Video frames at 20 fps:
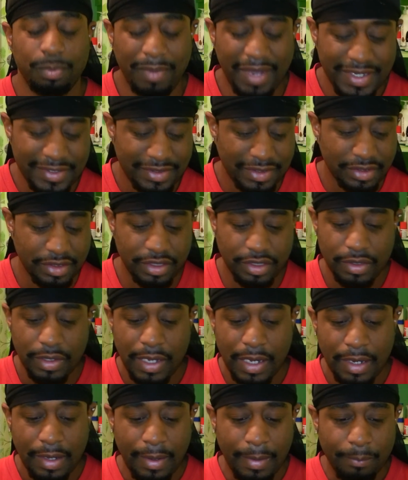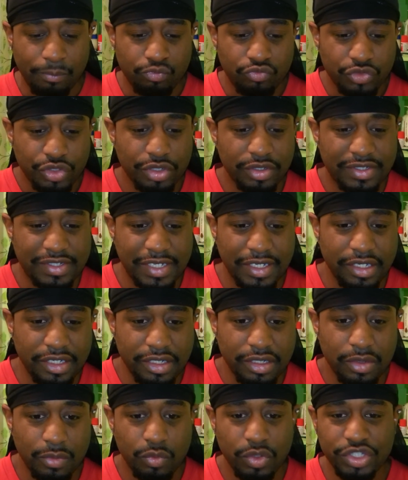basically, you're telling
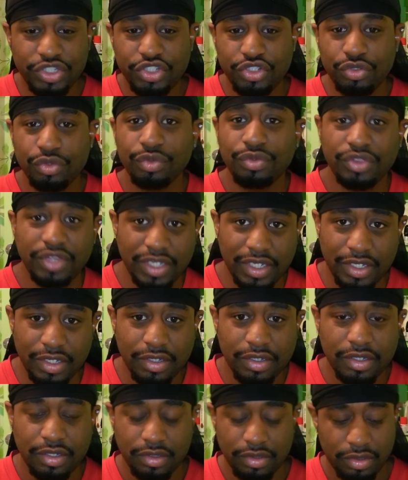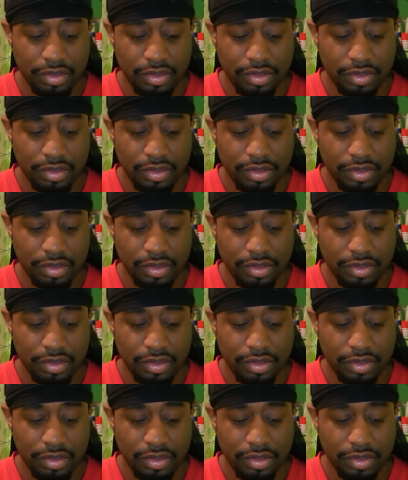him what you think.